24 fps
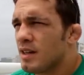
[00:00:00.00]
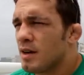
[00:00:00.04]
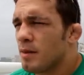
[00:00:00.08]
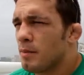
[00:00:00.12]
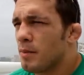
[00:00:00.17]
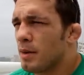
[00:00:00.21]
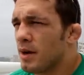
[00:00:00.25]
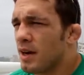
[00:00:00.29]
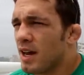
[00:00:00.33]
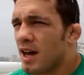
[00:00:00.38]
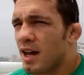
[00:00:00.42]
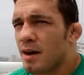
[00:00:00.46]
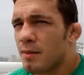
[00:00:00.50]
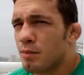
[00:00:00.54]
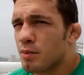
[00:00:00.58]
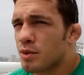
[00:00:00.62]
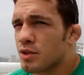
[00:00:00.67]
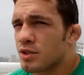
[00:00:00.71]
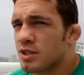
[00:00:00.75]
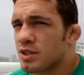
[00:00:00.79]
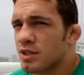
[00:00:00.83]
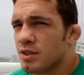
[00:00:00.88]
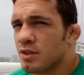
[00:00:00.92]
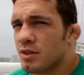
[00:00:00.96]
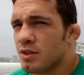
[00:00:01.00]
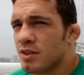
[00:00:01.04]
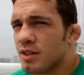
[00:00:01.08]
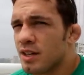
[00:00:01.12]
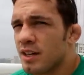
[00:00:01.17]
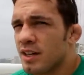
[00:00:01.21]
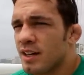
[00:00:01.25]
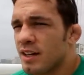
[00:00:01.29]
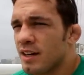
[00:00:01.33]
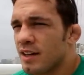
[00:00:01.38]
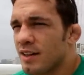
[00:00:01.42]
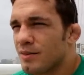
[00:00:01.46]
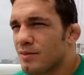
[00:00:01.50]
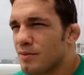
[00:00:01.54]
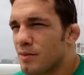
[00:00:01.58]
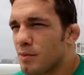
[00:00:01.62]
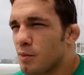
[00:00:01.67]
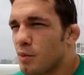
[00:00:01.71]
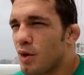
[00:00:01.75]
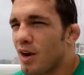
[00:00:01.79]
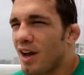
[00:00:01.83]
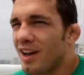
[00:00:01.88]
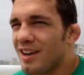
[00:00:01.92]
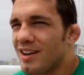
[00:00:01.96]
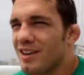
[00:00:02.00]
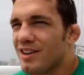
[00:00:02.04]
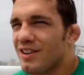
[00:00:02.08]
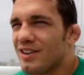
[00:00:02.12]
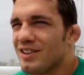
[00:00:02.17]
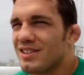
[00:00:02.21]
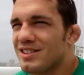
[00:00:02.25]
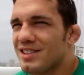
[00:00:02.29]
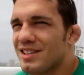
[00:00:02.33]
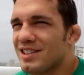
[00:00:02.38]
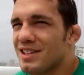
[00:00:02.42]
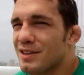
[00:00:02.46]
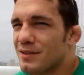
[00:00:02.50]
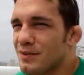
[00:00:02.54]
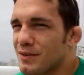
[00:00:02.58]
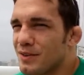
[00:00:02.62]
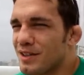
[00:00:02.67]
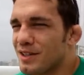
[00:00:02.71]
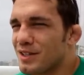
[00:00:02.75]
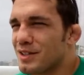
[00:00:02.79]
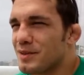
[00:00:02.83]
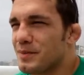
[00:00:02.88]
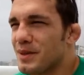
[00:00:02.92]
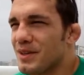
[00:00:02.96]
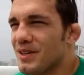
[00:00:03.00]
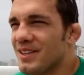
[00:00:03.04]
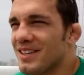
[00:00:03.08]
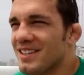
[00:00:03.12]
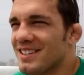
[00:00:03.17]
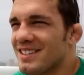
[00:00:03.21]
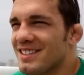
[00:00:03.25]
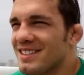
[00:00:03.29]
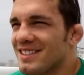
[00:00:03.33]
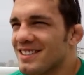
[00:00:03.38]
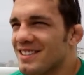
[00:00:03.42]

but not in Brazil. And from what I hear, it's a different experience.